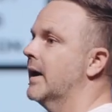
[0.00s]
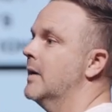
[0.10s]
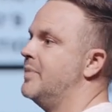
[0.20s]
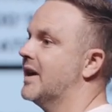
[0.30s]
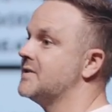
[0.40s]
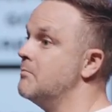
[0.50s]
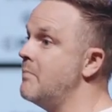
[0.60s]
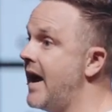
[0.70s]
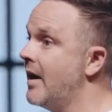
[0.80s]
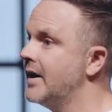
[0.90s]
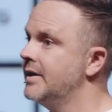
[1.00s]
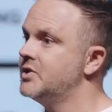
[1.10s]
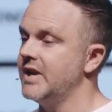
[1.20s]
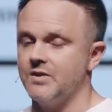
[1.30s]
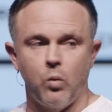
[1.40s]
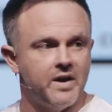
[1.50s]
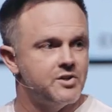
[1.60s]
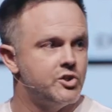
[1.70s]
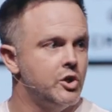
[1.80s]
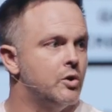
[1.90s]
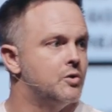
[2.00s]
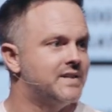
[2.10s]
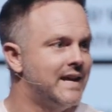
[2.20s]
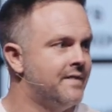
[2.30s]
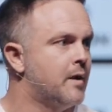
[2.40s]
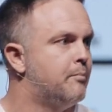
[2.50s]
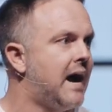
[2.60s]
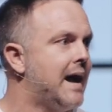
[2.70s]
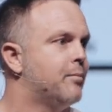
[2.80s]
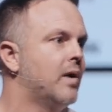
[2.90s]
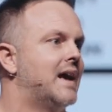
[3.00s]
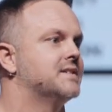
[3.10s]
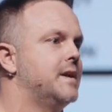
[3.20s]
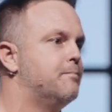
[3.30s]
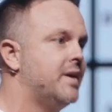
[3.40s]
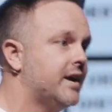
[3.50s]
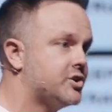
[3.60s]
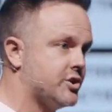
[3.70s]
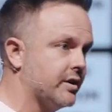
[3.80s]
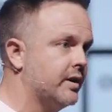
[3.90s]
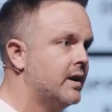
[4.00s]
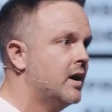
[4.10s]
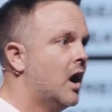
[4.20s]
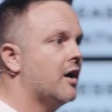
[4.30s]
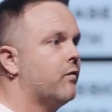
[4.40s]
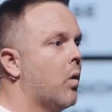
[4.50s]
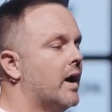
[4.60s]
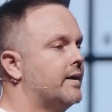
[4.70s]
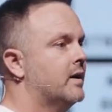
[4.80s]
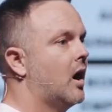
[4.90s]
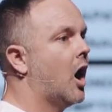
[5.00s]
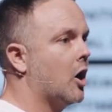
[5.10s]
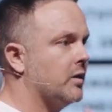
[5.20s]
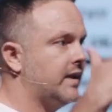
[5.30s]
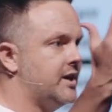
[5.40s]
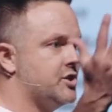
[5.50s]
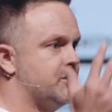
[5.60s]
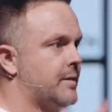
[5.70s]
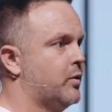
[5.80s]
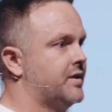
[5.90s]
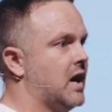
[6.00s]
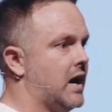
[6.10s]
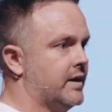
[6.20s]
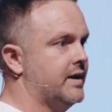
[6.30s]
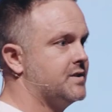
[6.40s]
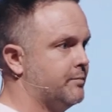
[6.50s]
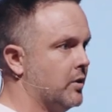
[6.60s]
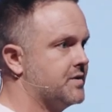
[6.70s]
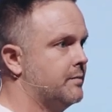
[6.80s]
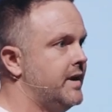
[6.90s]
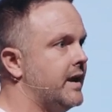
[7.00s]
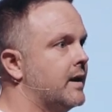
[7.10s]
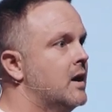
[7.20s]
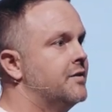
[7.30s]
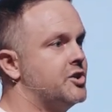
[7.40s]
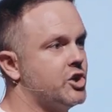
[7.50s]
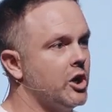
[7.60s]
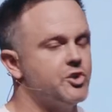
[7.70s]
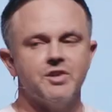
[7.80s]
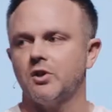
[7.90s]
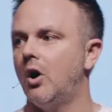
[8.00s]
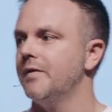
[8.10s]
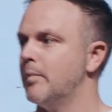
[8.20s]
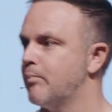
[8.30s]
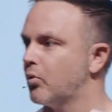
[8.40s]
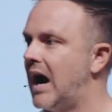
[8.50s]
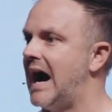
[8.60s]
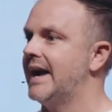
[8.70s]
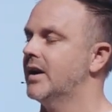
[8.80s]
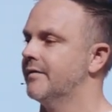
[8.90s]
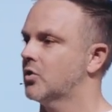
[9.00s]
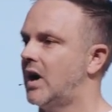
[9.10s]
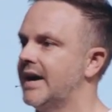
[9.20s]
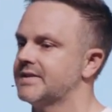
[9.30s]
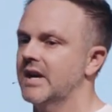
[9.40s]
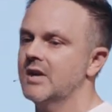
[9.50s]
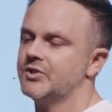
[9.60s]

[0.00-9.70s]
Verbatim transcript: Because marriage is what is used in the Bible as the picture of what our relationship with God is supposed to be. The church is called the bride of Christ.